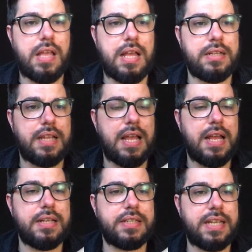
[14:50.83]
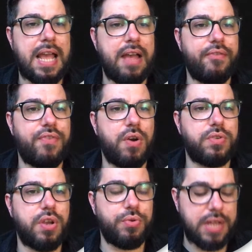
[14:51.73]
and has cat
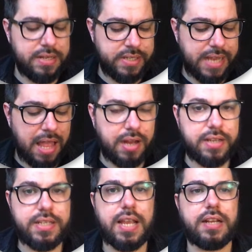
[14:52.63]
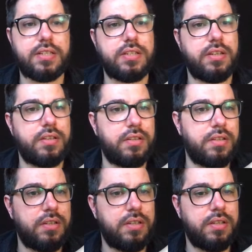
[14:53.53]
photos as its anchor text.
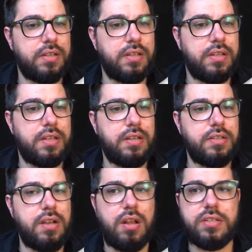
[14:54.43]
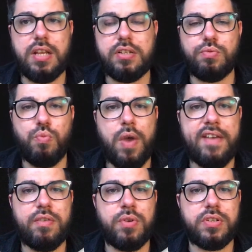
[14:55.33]
It's not telling us
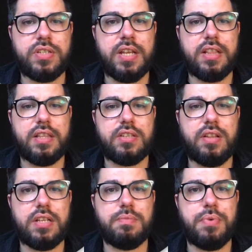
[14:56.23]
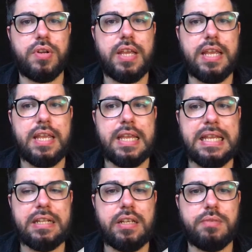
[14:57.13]
where it wants it, so let's put it
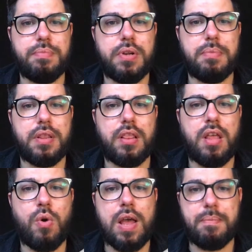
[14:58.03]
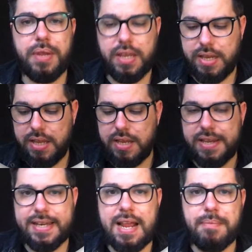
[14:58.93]
in. Let's put it below our P here
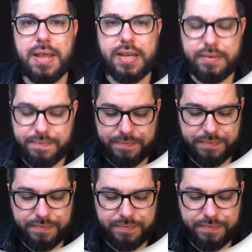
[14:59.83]
in our main.